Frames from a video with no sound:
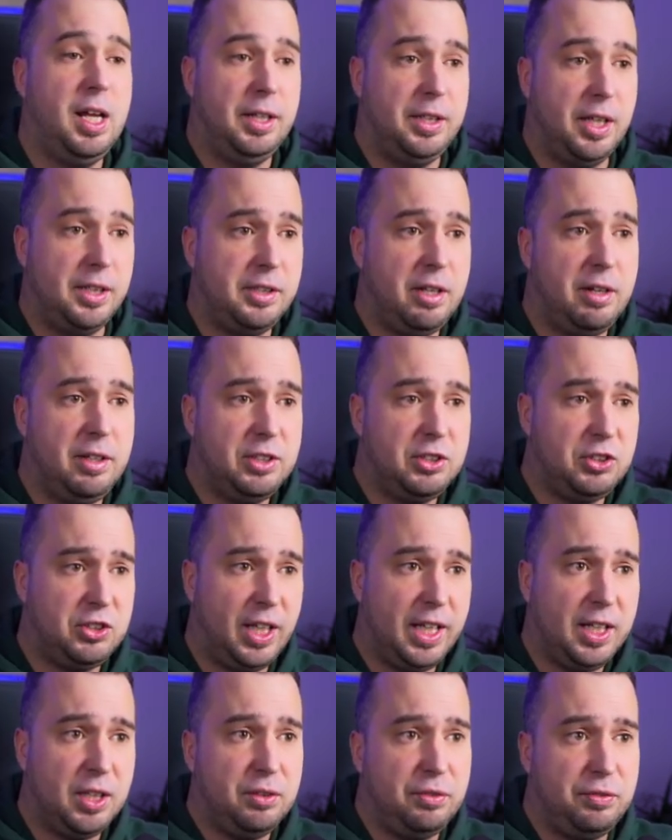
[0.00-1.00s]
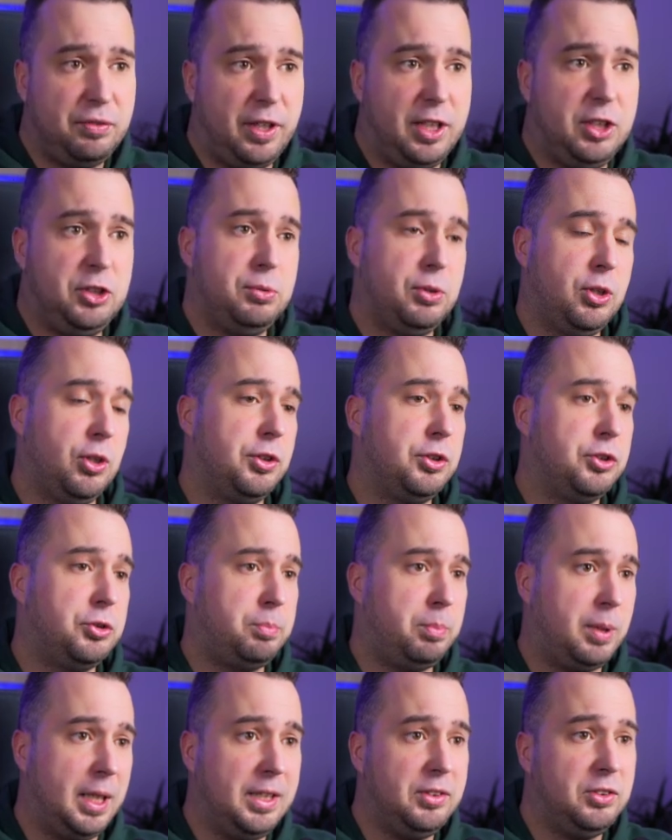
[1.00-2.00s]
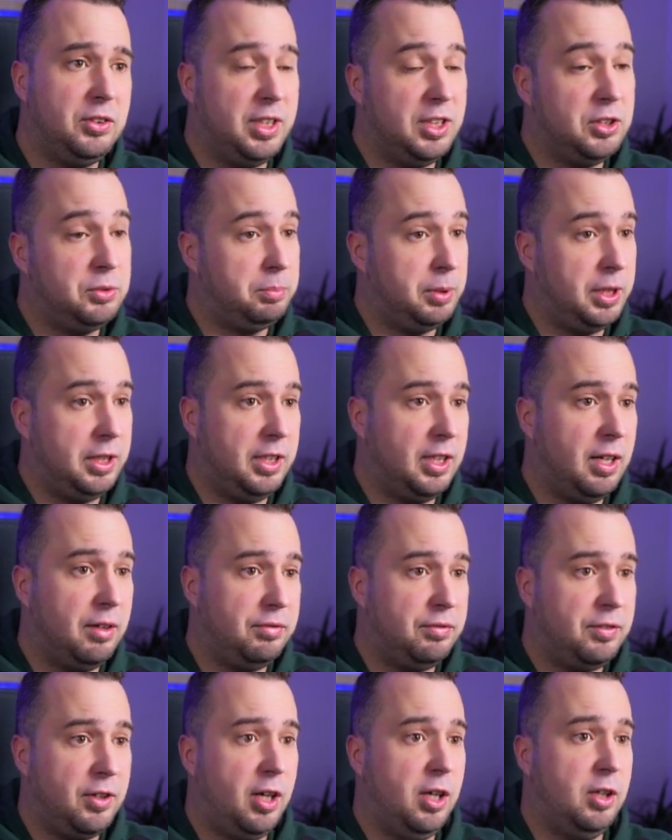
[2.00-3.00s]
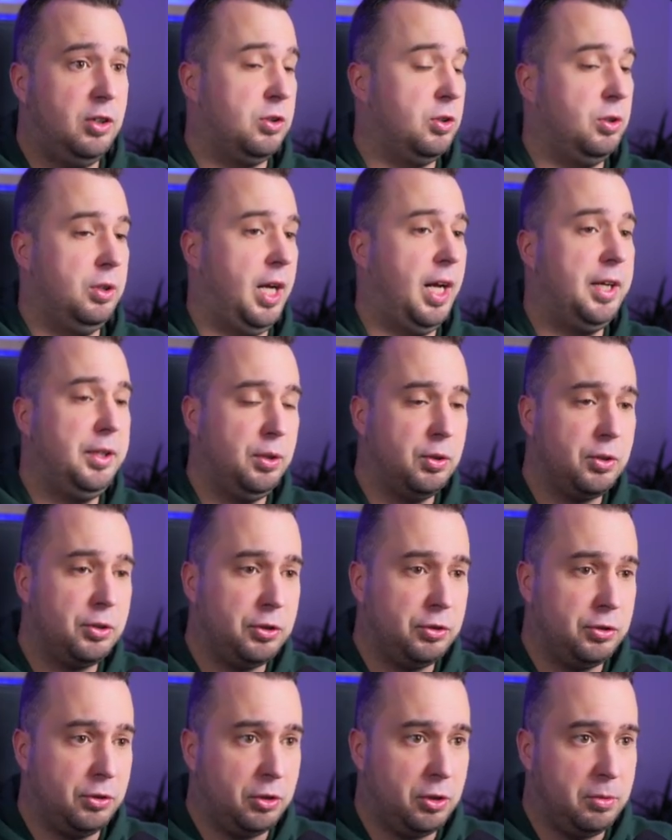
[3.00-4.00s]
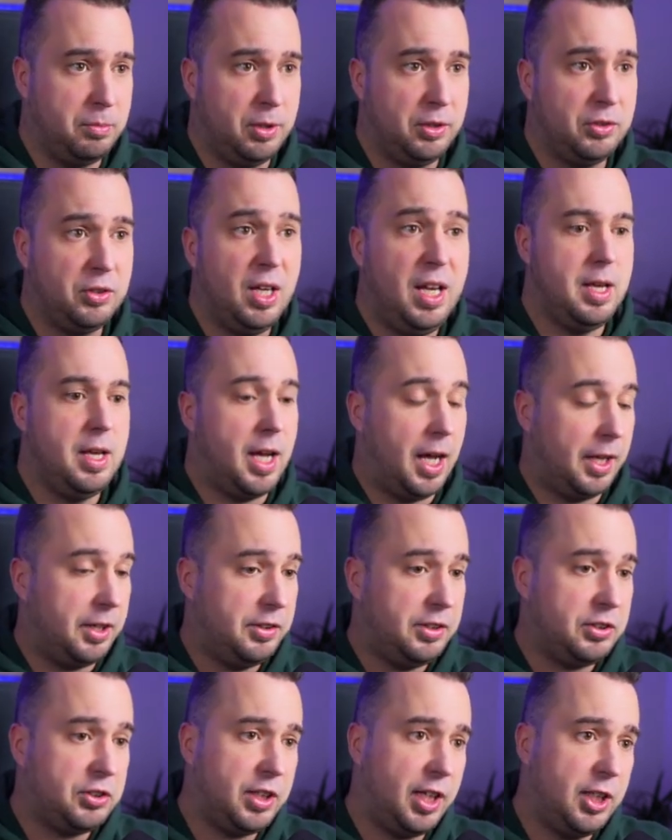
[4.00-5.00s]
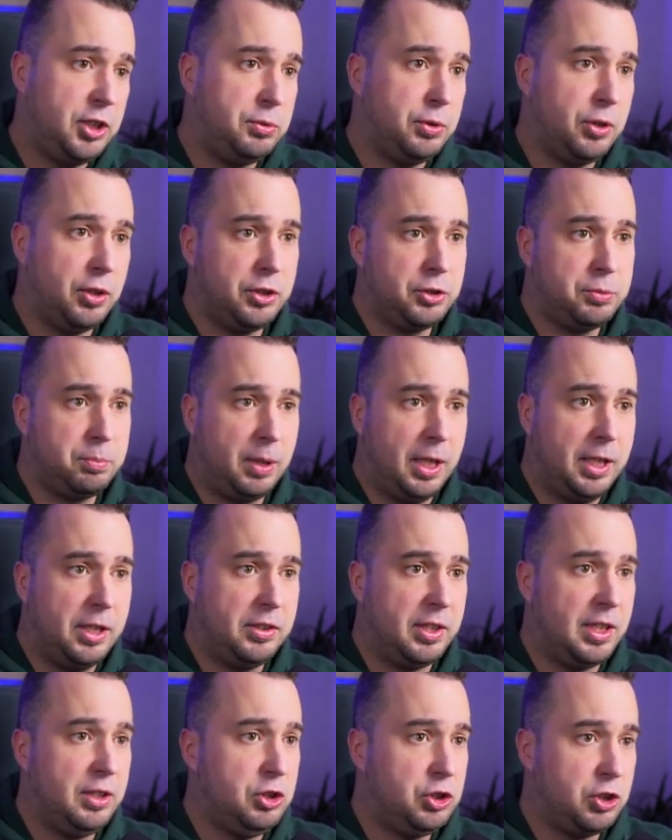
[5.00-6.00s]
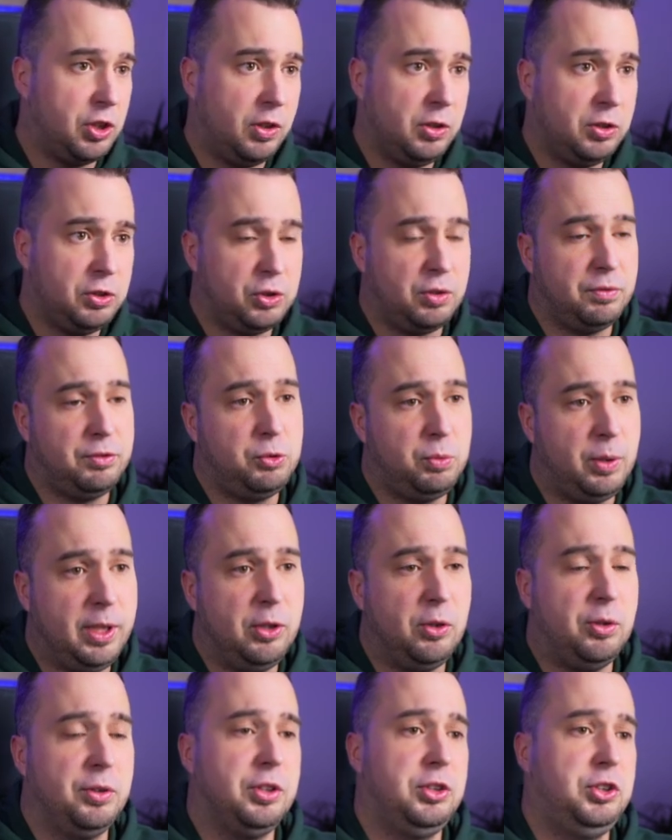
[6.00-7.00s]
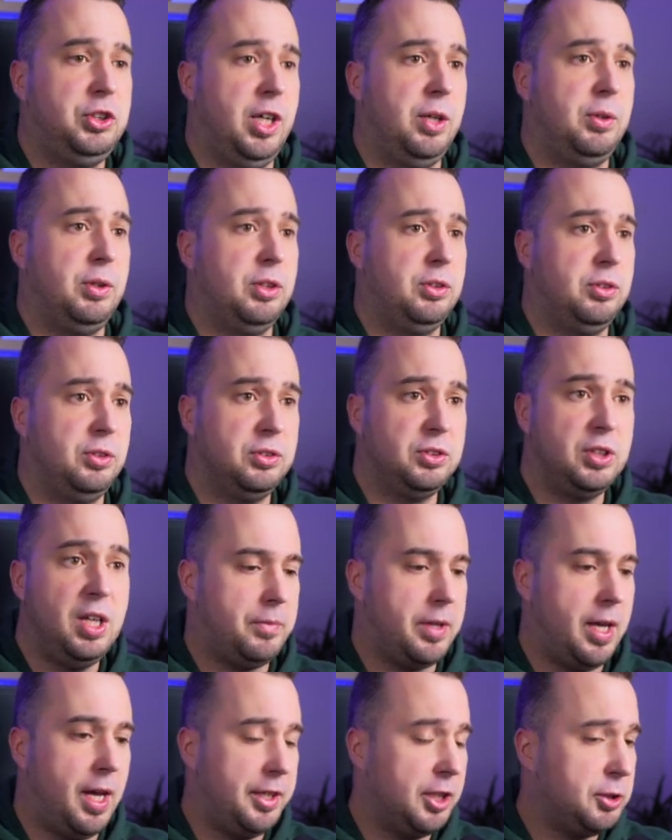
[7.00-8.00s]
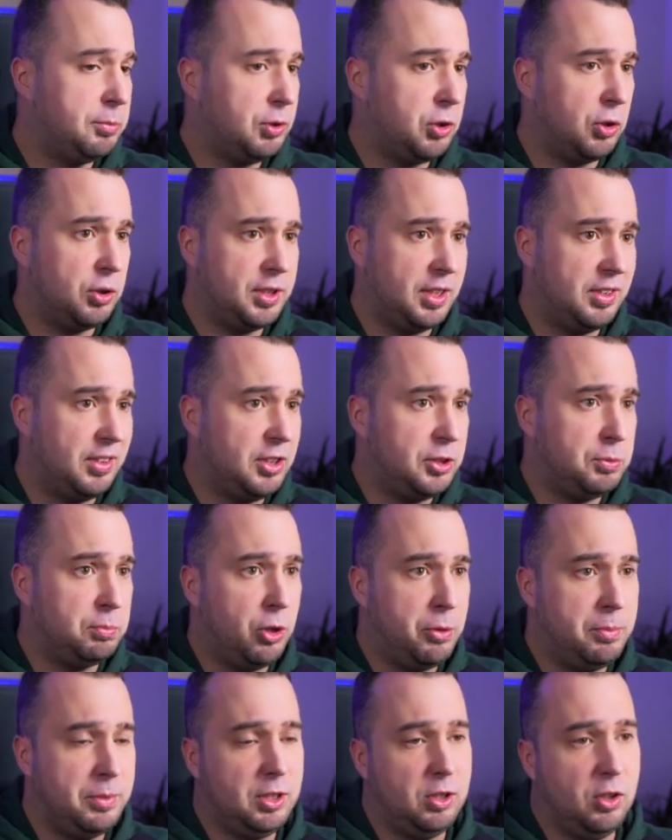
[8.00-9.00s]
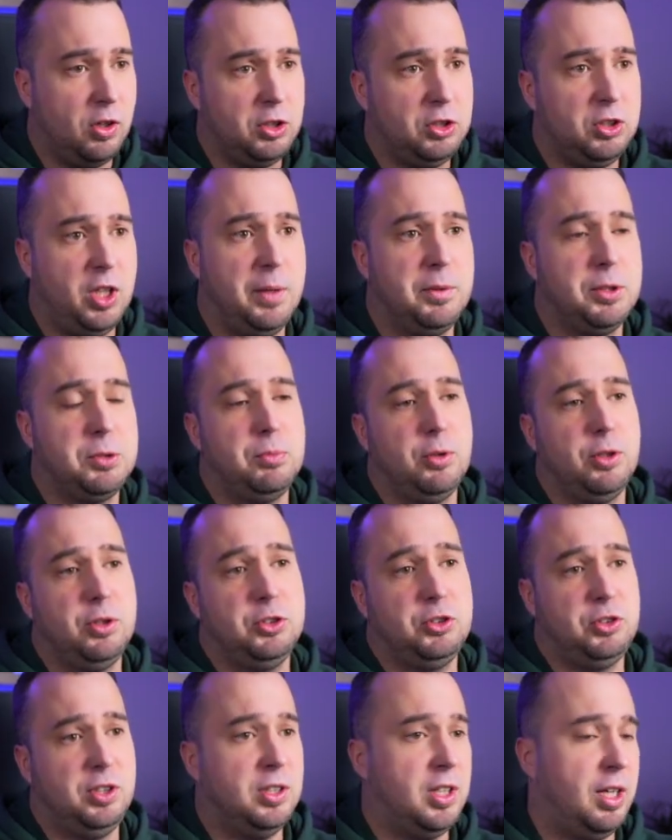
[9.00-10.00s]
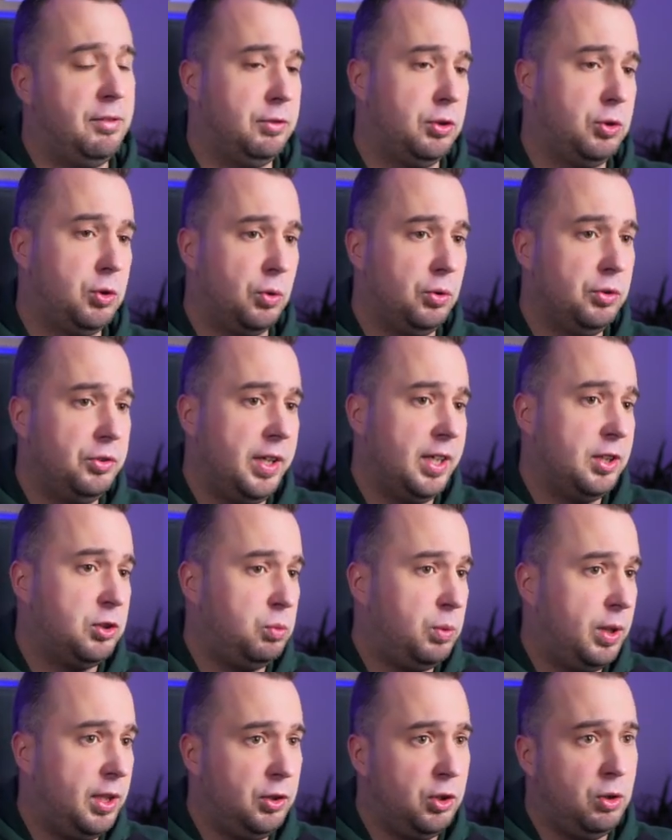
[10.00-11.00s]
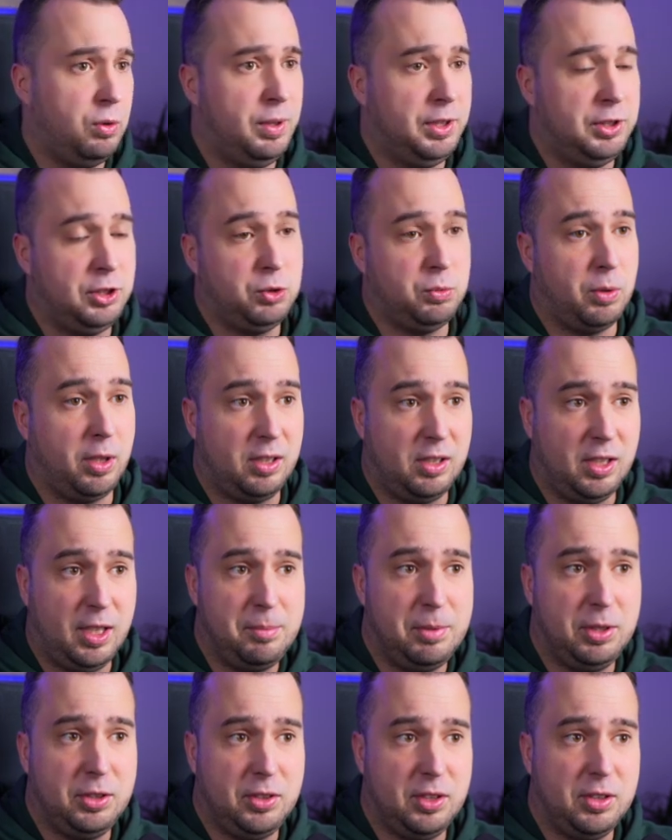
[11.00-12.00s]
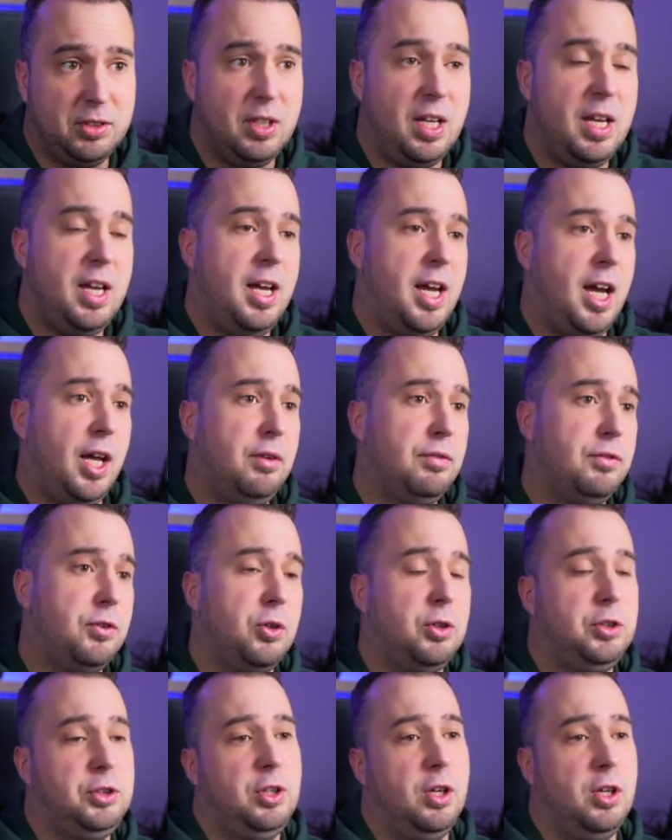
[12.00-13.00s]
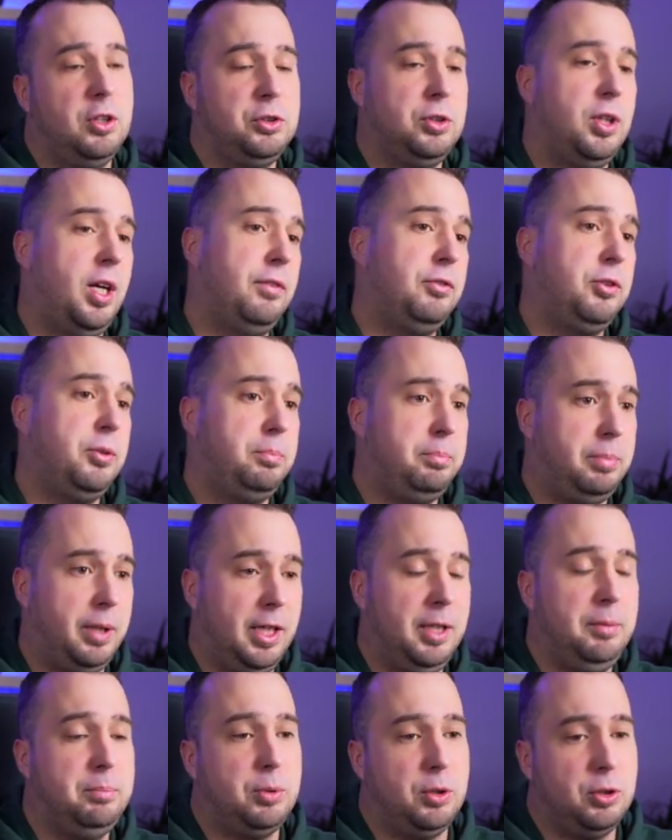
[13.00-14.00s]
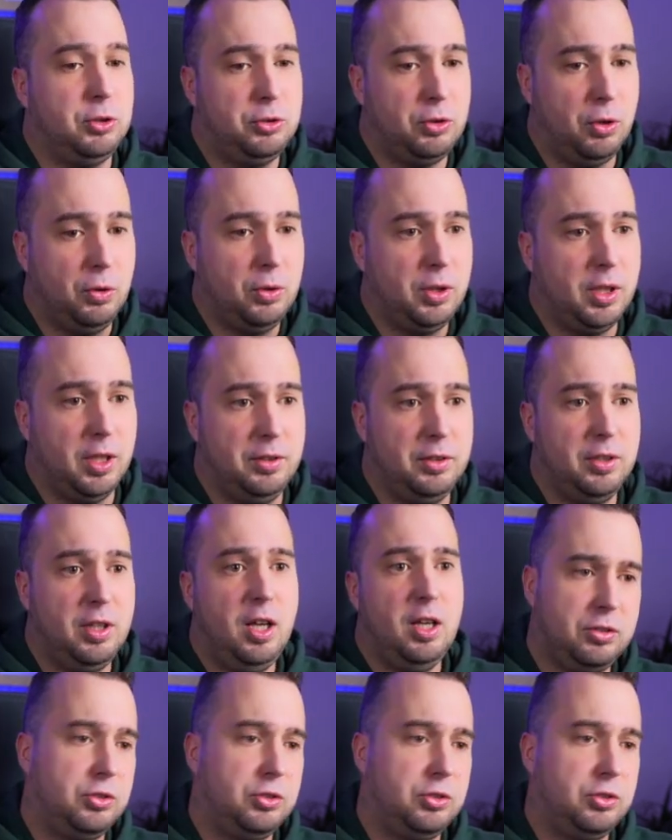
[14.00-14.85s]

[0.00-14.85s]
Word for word: Then in the second phase, we're going to split this PDF file or any other document. And in this case, we're going to split it in chunks of 300 characters. And that's because at this moment, large language models still have a context window, which is quite limited. And of course, you also have to pay per token.